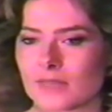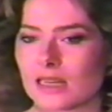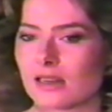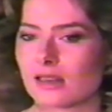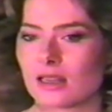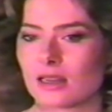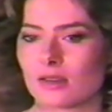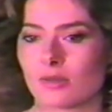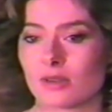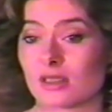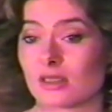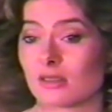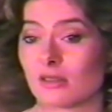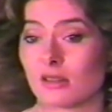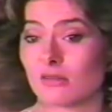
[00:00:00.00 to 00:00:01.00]
I didn't think it
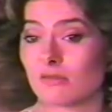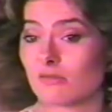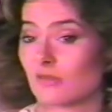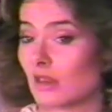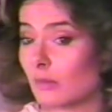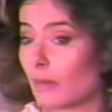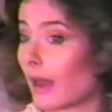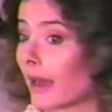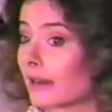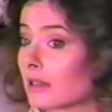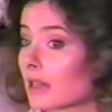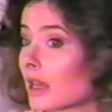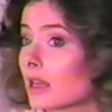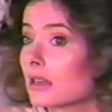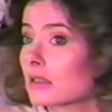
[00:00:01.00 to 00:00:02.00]
was in, in, in
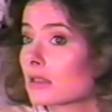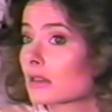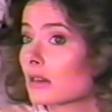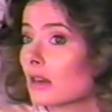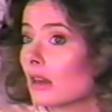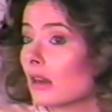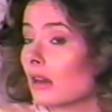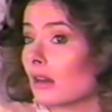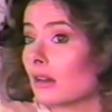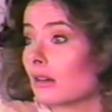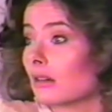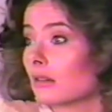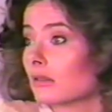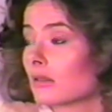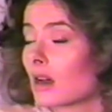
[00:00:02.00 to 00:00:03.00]
bad taste.
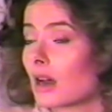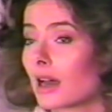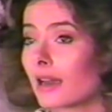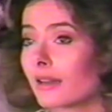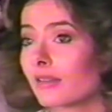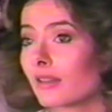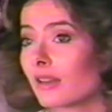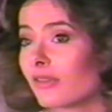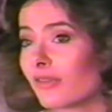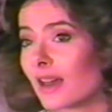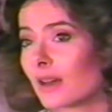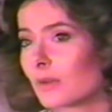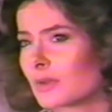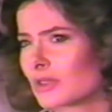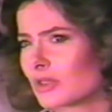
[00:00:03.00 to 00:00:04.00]
Uh, I, in
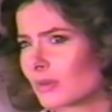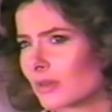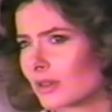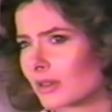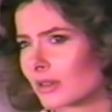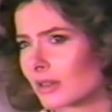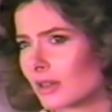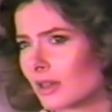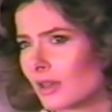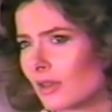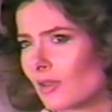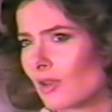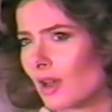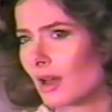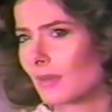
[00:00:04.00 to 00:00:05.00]
fact, was thrilled.
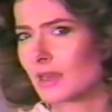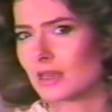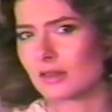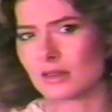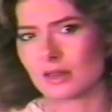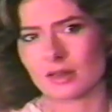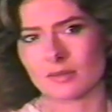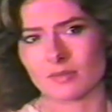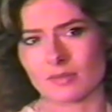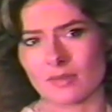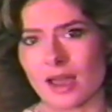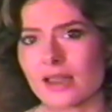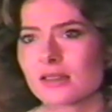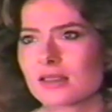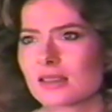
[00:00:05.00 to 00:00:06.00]
I mean,
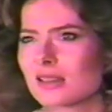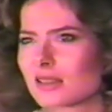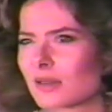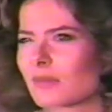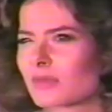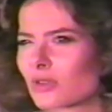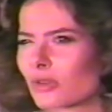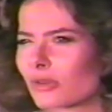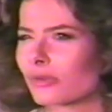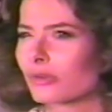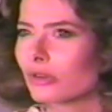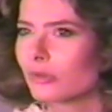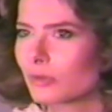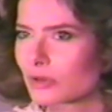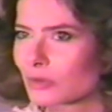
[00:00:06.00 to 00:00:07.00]
um, I had seen some sort
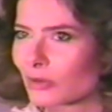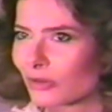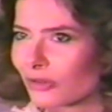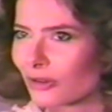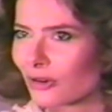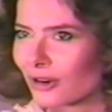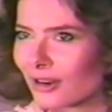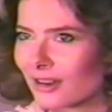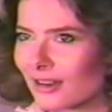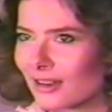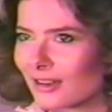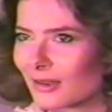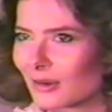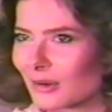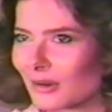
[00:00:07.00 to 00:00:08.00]
of loops before,
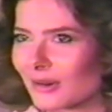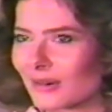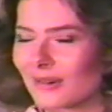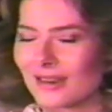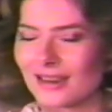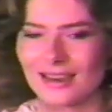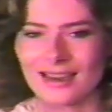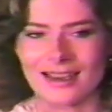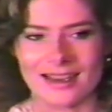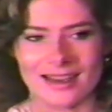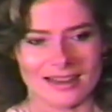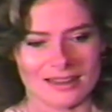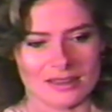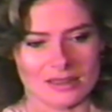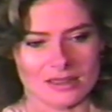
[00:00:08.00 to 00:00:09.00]
you know,
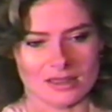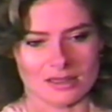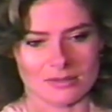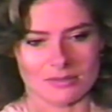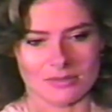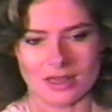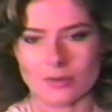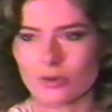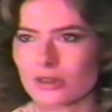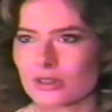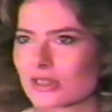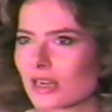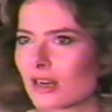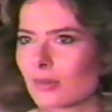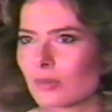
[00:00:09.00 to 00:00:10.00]
and uh, they
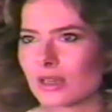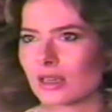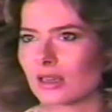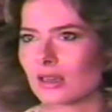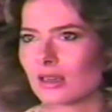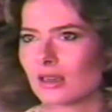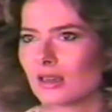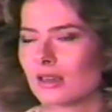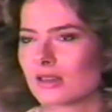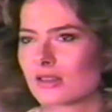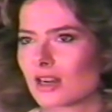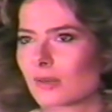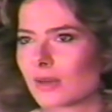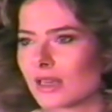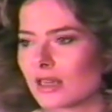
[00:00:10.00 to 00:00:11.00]
weren't terribly,
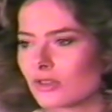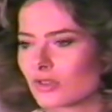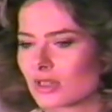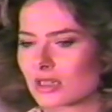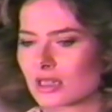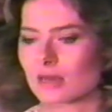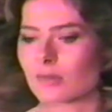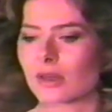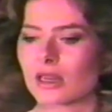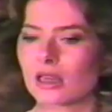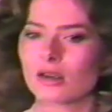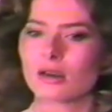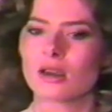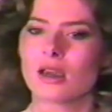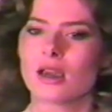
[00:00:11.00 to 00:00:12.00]
terribly interesting,
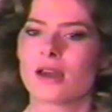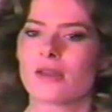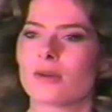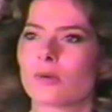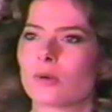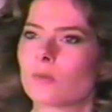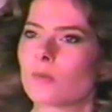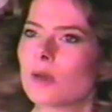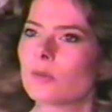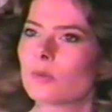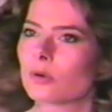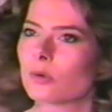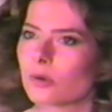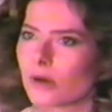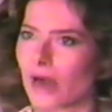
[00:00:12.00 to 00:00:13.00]
but here there were
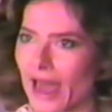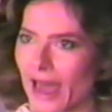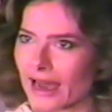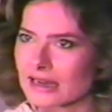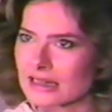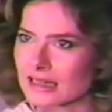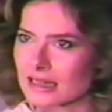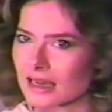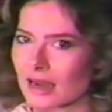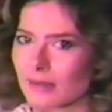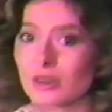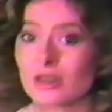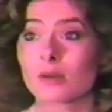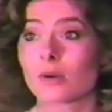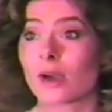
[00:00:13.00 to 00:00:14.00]
people who were acting.
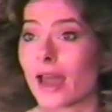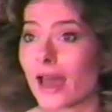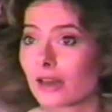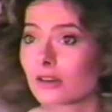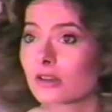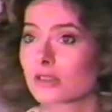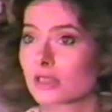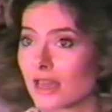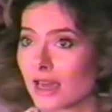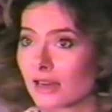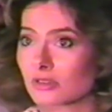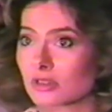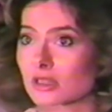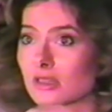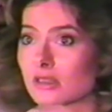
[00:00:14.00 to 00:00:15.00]
I mean, there were actors and
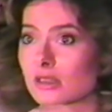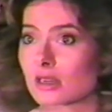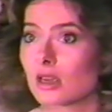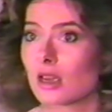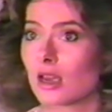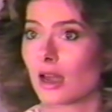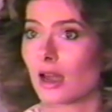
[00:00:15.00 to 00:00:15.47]
actresses.